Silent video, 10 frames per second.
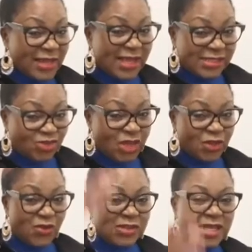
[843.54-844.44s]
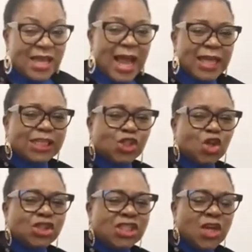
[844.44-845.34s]
is dreadlocks, and
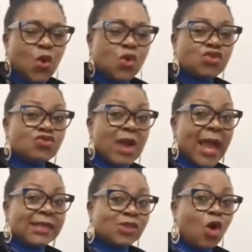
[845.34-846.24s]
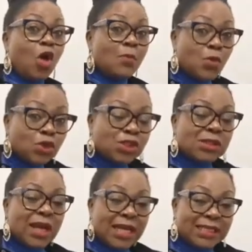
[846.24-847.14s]
it goes right almost
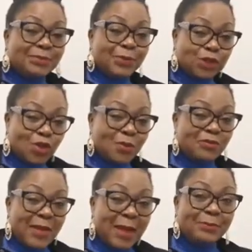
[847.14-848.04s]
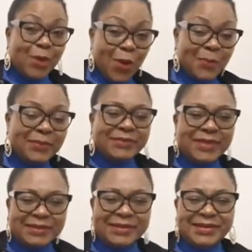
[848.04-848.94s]
at the bottom of my bum.
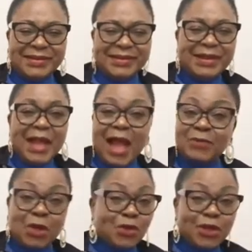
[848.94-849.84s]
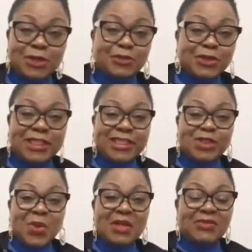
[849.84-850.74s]
I've been growing it for nearly
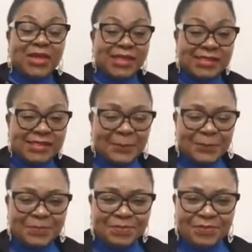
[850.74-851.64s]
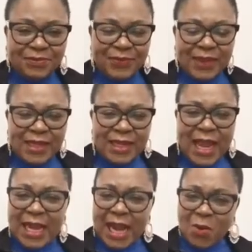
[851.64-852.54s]
12 years.
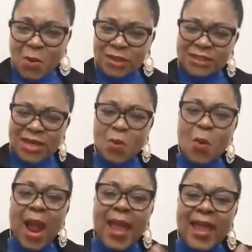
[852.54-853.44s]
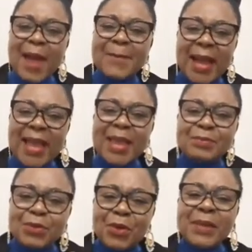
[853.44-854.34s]
And I wonder, why am I a
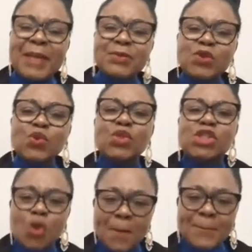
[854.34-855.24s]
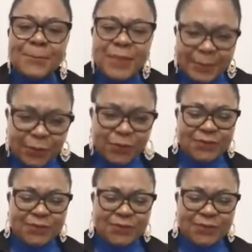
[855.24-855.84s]
problem to some people?